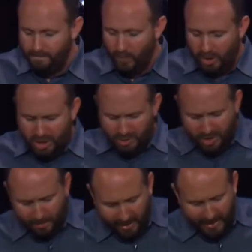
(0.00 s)
We choose
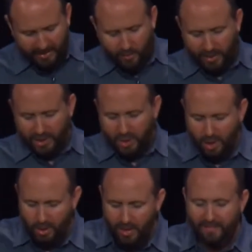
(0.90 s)
to believe what is
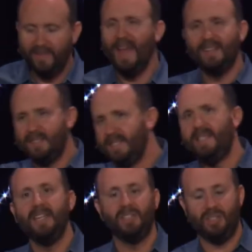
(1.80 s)
true. That is the
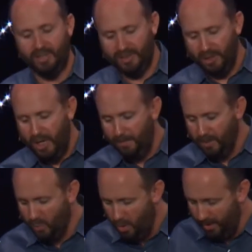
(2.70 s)
tension. So
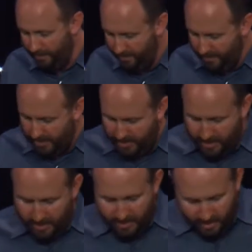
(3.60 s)
Hebrews 1,
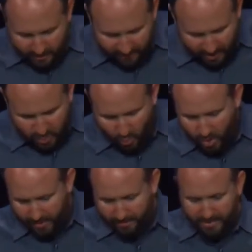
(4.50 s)
verse
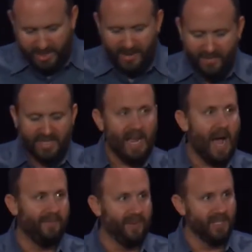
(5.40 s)
1, to give us
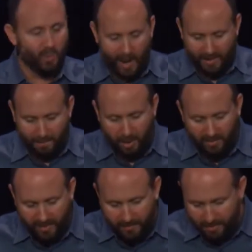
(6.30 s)
confidence why the book
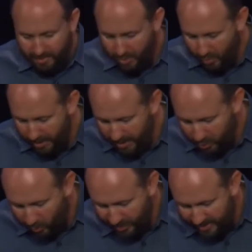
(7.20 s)
of Hebrews is written.
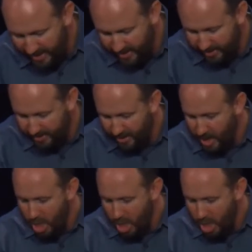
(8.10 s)
Here's what it says.